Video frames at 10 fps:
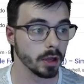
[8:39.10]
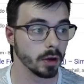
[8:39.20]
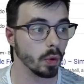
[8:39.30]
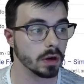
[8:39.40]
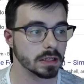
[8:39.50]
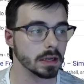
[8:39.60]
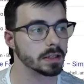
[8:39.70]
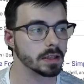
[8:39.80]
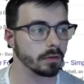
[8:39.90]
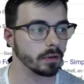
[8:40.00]
What is an
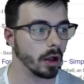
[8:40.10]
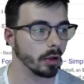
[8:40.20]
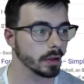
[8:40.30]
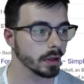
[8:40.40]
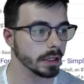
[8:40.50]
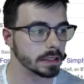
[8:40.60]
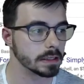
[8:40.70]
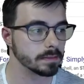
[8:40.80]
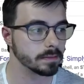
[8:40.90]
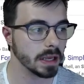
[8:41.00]
STL file? It's
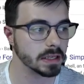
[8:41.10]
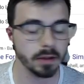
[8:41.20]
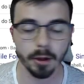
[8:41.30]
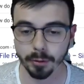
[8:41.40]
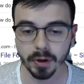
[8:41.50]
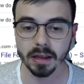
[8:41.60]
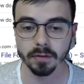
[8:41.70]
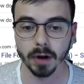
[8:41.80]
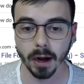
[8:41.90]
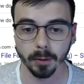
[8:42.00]
basically a 3D
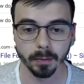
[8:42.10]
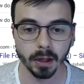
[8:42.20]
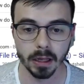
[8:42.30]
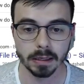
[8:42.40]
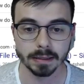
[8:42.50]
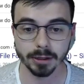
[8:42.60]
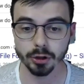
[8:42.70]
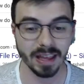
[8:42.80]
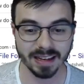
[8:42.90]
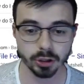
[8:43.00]
file. Now you
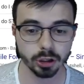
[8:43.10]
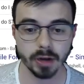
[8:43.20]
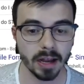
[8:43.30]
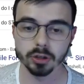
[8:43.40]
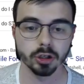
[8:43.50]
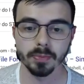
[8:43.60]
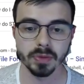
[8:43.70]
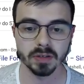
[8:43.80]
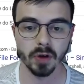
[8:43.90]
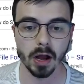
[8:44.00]
can't just drag and drop
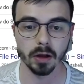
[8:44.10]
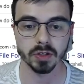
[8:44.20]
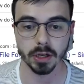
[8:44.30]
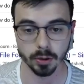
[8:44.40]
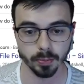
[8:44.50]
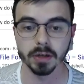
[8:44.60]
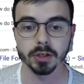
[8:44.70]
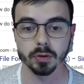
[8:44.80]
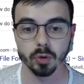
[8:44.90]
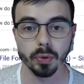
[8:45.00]
these files and your
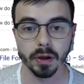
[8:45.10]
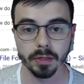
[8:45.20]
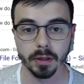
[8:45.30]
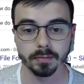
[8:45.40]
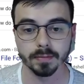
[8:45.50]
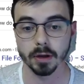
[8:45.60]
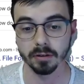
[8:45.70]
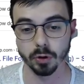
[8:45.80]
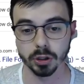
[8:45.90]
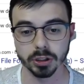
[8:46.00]
printer will print them.
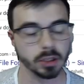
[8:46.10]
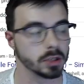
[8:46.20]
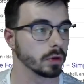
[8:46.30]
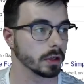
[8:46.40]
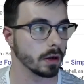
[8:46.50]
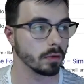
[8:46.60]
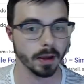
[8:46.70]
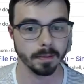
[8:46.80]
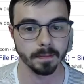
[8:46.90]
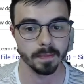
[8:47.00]
Fortune doesn't work that way.
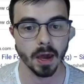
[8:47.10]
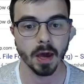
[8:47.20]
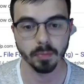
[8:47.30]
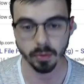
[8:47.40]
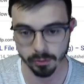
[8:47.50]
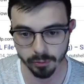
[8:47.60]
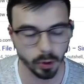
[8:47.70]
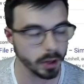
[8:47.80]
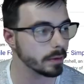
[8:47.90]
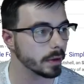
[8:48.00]
But before
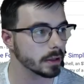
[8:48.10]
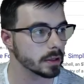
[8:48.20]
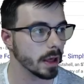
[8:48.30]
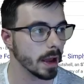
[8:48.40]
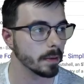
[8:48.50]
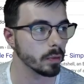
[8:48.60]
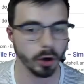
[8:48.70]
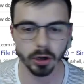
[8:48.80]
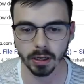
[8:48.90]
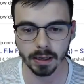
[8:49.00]
you get to that, where
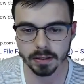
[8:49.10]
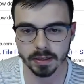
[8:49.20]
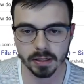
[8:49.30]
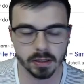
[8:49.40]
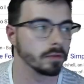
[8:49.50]
can you get these STL